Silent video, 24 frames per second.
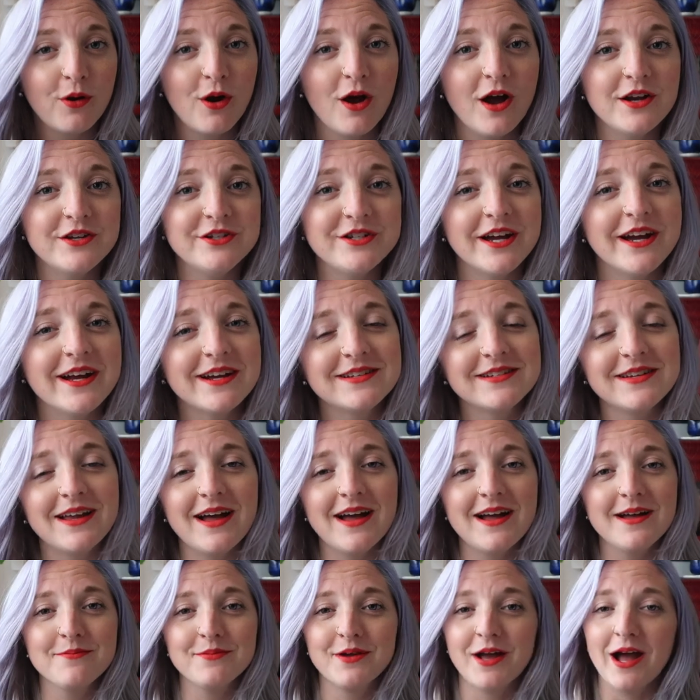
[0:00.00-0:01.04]
project
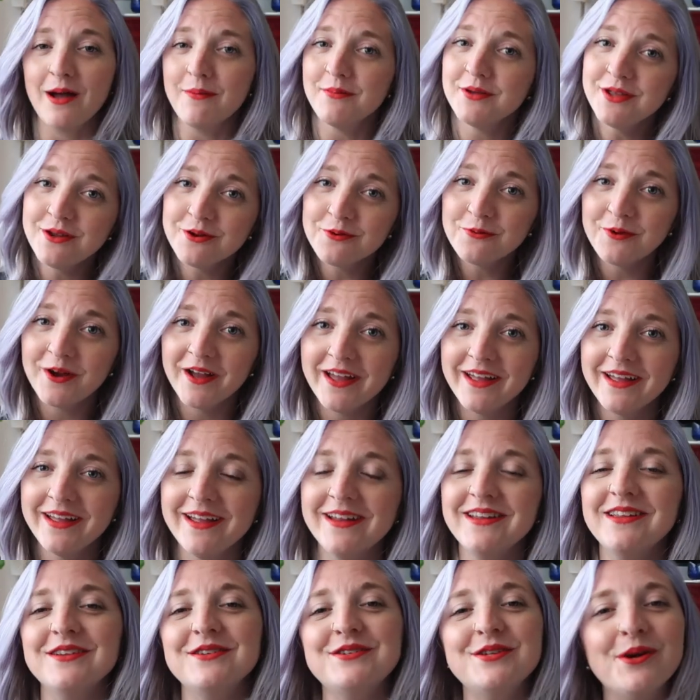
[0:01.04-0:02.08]
um, coming your way
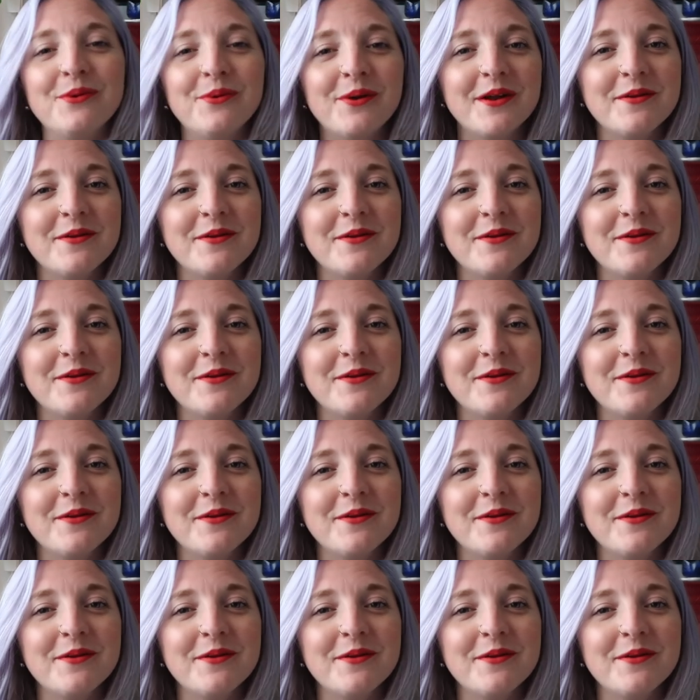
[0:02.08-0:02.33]
and you don't